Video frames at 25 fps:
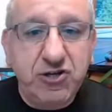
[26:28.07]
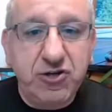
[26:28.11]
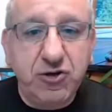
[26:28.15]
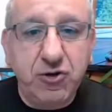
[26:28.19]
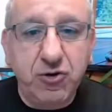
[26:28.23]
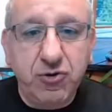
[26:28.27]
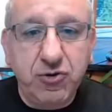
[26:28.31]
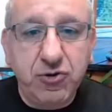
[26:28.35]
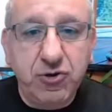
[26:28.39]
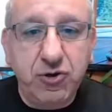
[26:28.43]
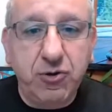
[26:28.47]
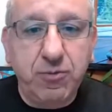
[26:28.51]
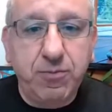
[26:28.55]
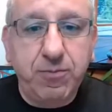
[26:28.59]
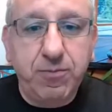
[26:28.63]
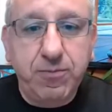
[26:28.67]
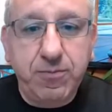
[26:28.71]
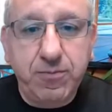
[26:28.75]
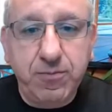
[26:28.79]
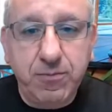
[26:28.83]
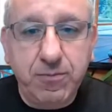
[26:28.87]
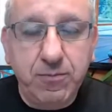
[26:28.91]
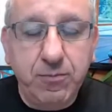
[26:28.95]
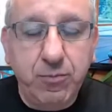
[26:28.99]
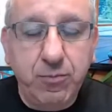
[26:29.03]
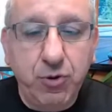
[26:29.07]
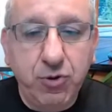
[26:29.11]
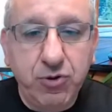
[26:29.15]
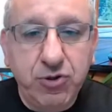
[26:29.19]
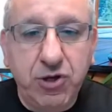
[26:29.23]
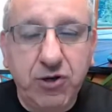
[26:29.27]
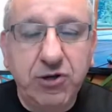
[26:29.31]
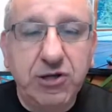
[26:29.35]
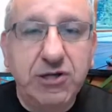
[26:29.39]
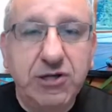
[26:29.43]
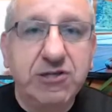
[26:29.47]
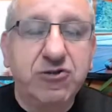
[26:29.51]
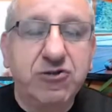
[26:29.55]
You know, your
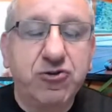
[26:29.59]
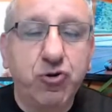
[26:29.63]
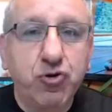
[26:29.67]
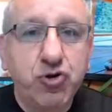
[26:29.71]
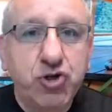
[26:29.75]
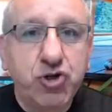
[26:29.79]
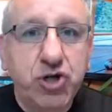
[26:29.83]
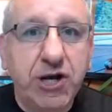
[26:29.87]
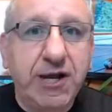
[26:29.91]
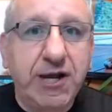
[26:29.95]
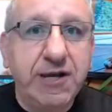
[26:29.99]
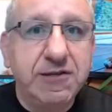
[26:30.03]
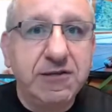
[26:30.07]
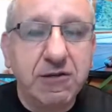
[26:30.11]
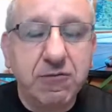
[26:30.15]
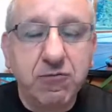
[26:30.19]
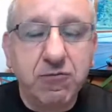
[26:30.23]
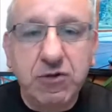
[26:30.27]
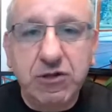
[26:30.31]
bulldog is socializing